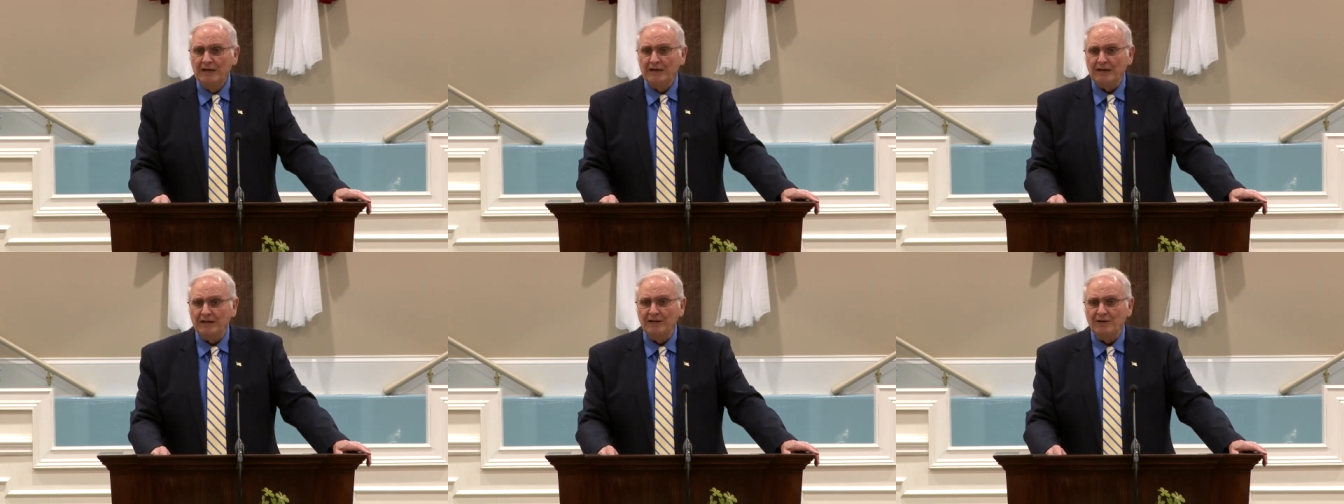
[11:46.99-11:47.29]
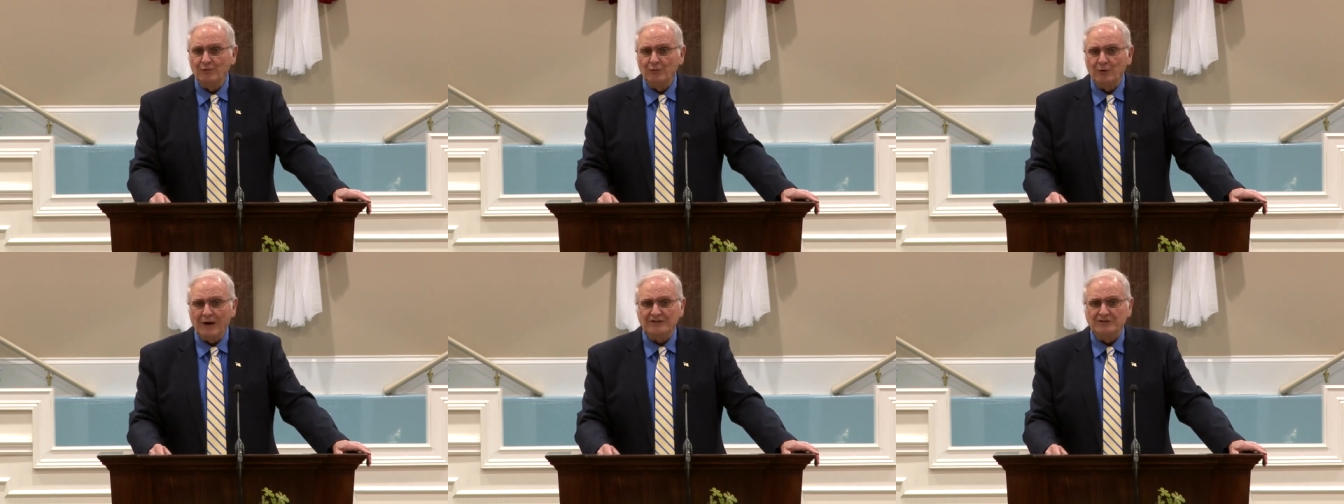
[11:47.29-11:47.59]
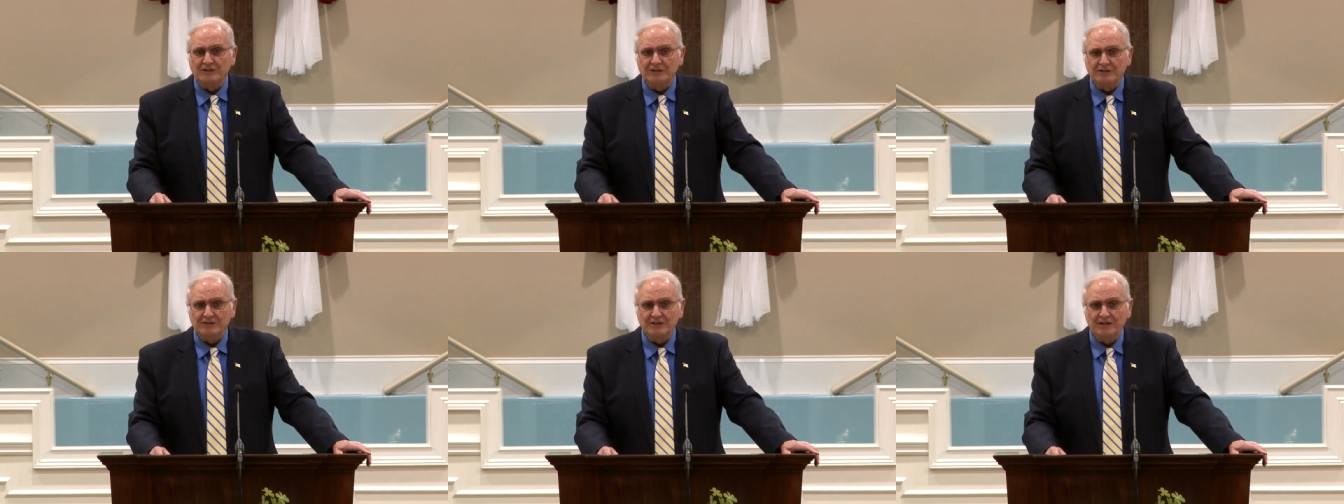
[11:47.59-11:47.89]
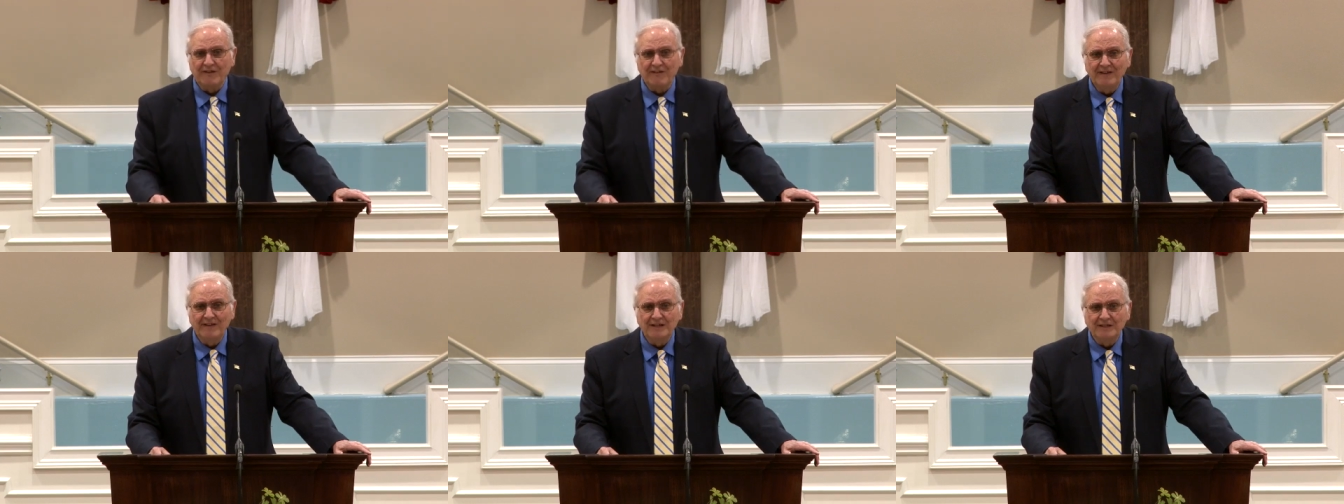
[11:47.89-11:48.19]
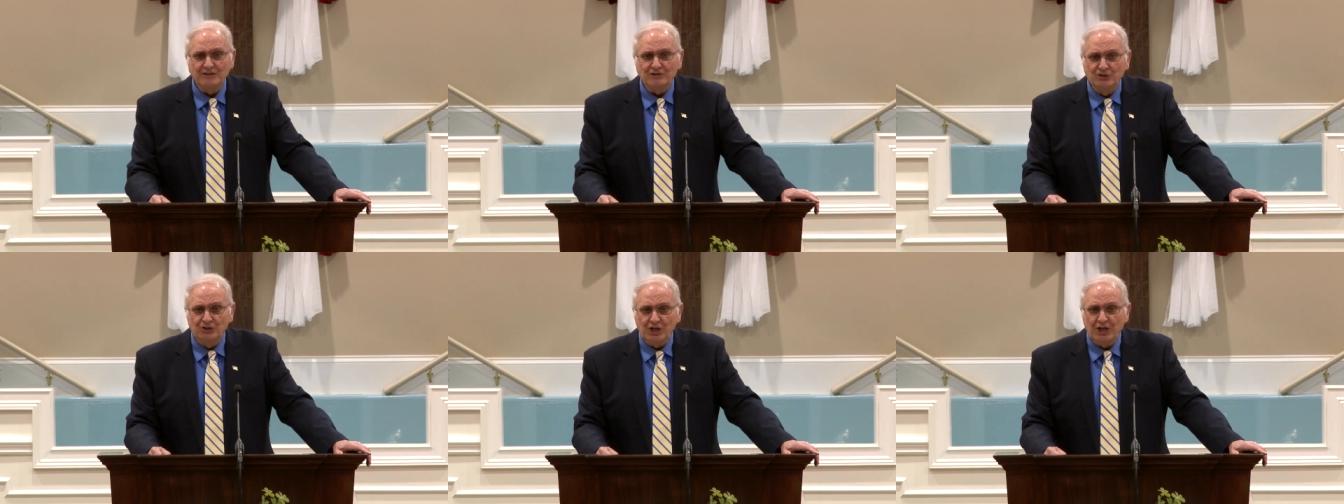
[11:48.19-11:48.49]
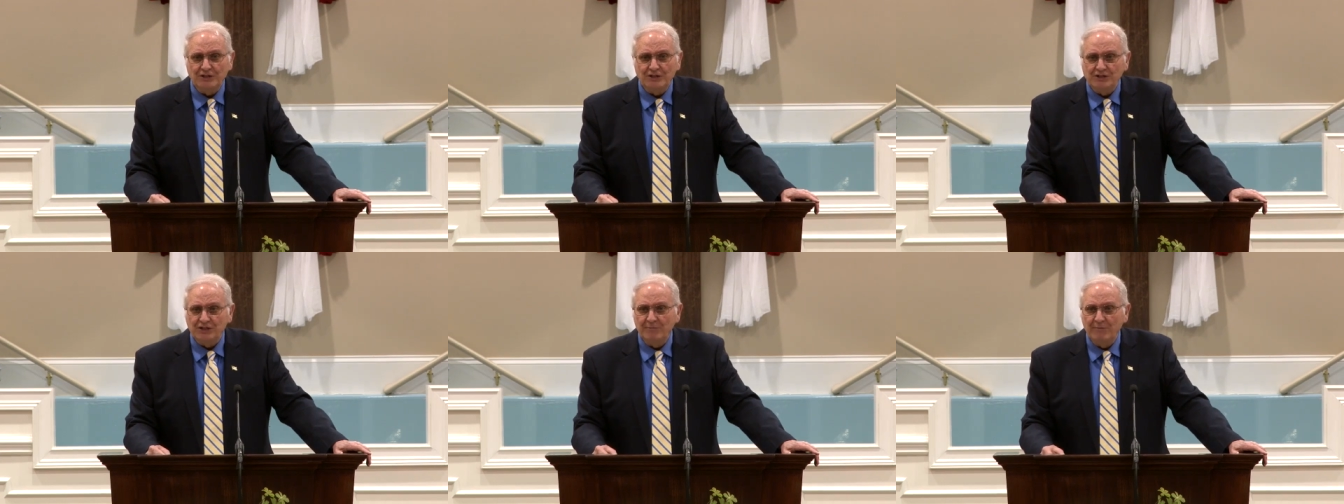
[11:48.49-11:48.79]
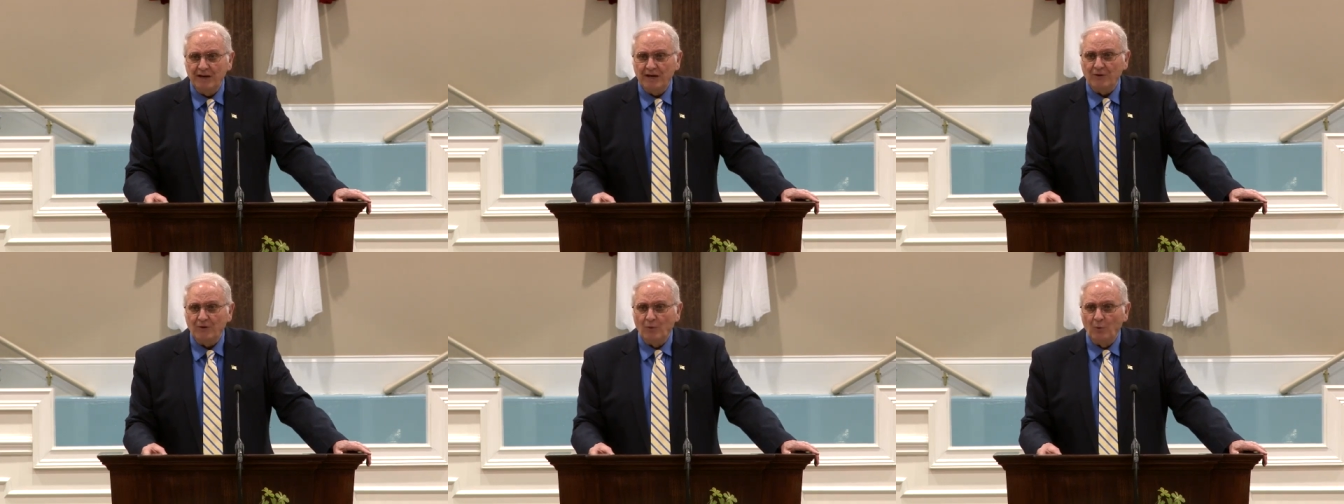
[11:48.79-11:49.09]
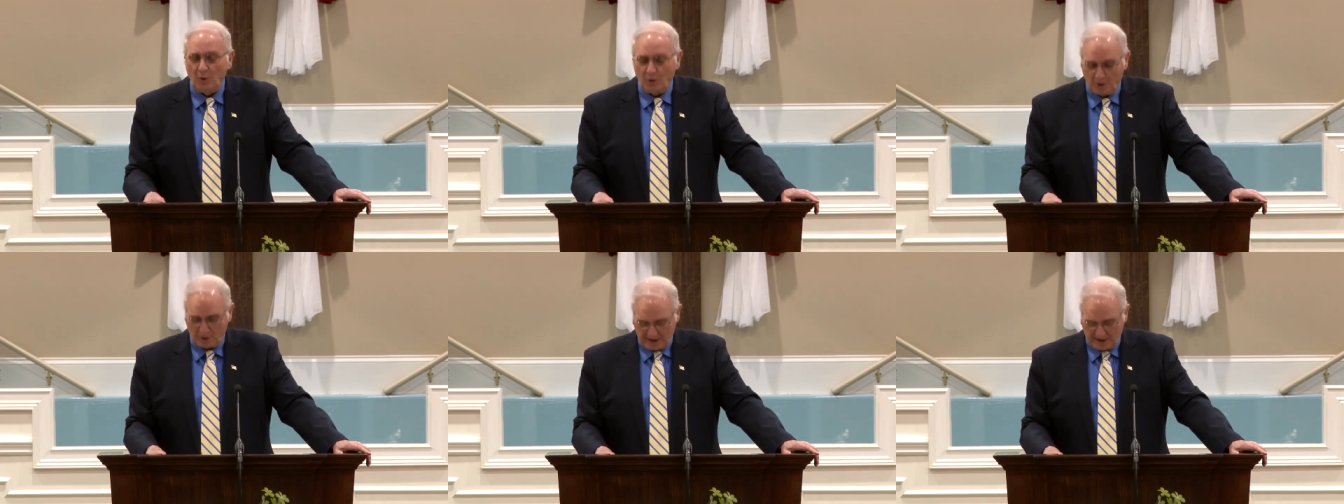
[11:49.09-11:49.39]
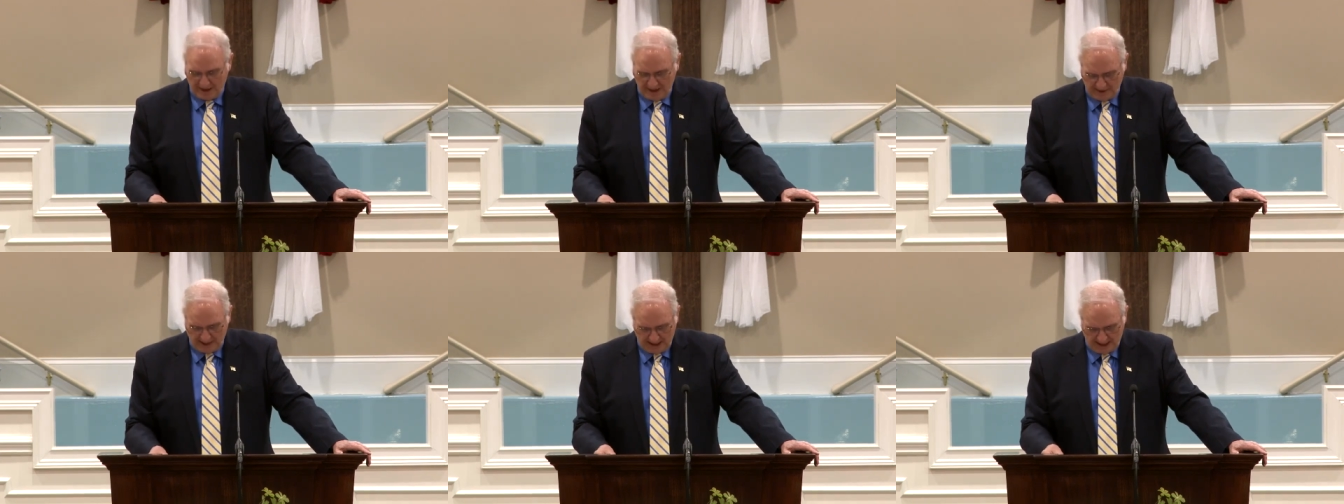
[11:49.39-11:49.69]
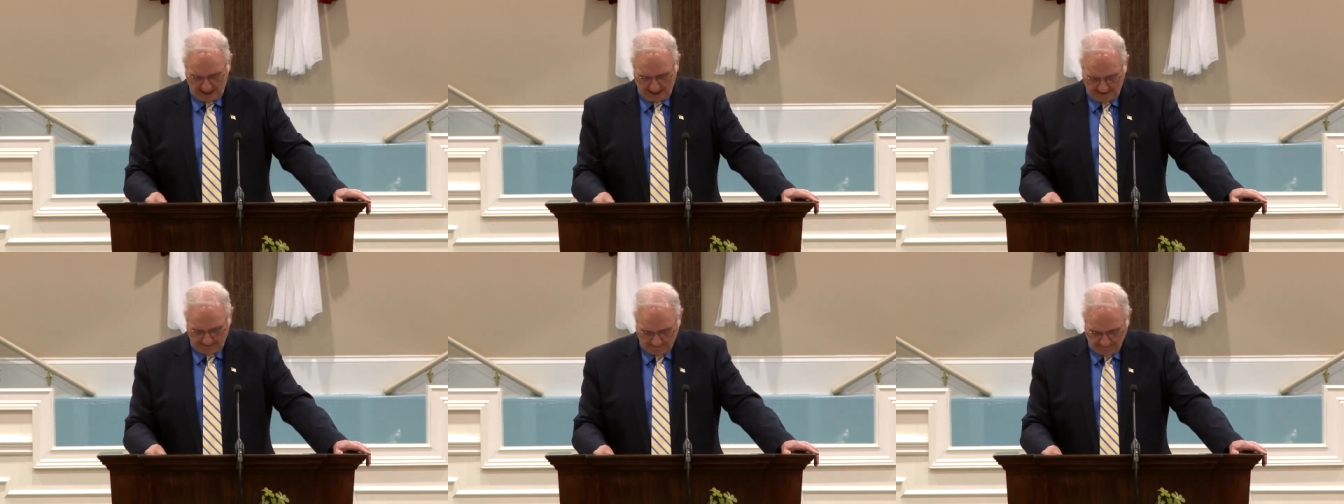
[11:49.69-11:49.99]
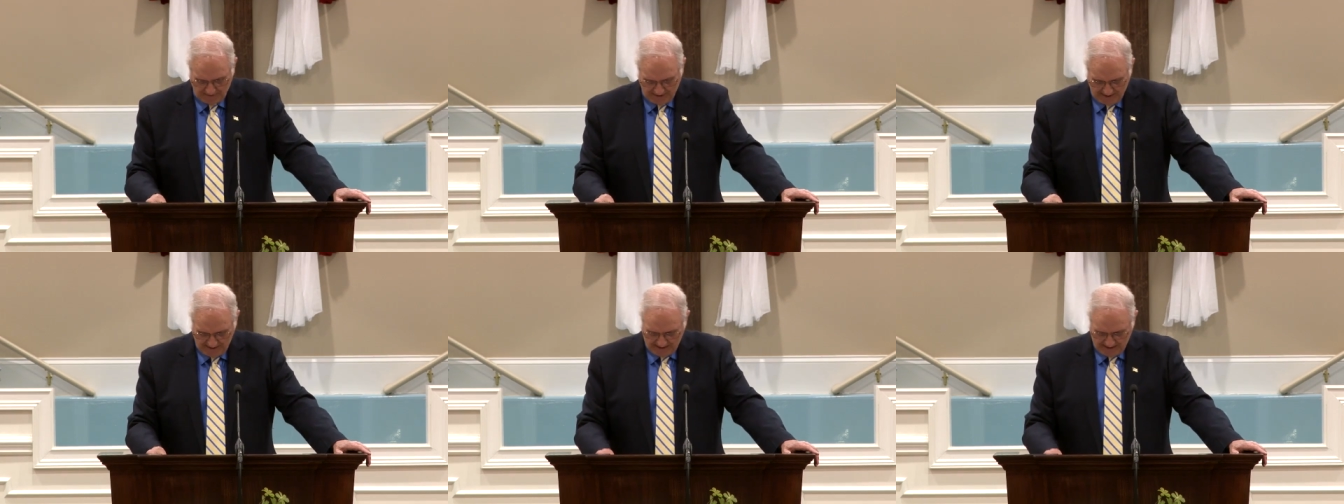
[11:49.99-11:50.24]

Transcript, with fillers: and in righteousness he doth judge and make war. Amen.